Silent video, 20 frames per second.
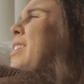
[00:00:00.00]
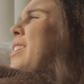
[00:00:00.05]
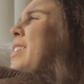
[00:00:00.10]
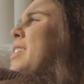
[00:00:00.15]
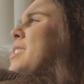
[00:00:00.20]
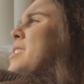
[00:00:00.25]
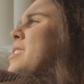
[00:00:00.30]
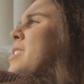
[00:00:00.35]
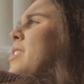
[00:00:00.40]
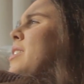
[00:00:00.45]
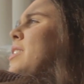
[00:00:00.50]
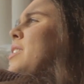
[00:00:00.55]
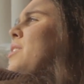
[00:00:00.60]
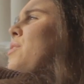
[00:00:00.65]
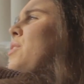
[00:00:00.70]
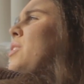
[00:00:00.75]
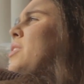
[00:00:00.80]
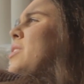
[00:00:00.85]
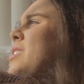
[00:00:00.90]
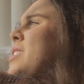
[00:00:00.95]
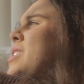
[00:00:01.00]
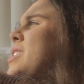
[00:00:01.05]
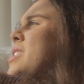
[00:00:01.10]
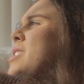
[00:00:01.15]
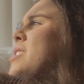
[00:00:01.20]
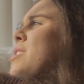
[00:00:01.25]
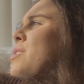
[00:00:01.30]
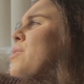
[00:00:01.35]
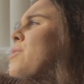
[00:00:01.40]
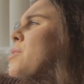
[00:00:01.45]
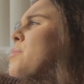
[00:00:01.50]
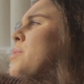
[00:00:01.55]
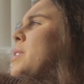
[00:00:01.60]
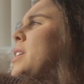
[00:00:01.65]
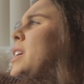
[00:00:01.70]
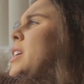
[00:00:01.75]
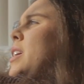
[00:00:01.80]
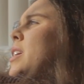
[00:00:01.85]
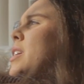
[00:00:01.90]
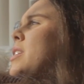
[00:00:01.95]
I suddenly felt dizzy from the
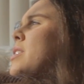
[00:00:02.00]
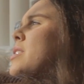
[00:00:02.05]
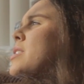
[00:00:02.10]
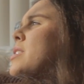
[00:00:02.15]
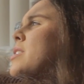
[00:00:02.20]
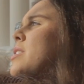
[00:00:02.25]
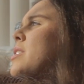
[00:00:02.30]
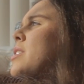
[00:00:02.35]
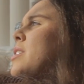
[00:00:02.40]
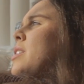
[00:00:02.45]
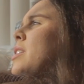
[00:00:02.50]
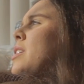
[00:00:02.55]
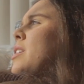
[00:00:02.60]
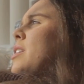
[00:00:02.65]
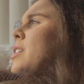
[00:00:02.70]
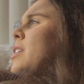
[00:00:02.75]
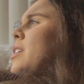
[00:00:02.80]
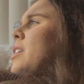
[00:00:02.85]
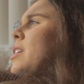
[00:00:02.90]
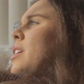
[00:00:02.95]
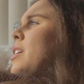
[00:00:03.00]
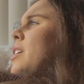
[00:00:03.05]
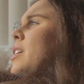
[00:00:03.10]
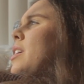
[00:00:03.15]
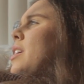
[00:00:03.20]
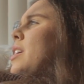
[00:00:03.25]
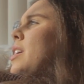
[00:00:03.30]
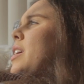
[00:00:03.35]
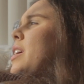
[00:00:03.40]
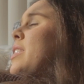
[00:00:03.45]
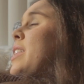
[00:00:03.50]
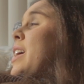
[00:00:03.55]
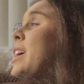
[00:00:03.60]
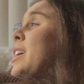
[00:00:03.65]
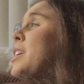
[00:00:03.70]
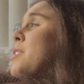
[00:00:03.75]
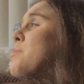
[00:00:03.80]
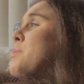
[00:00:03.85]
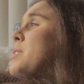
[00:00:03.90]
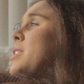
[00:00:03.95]
heat. And that got me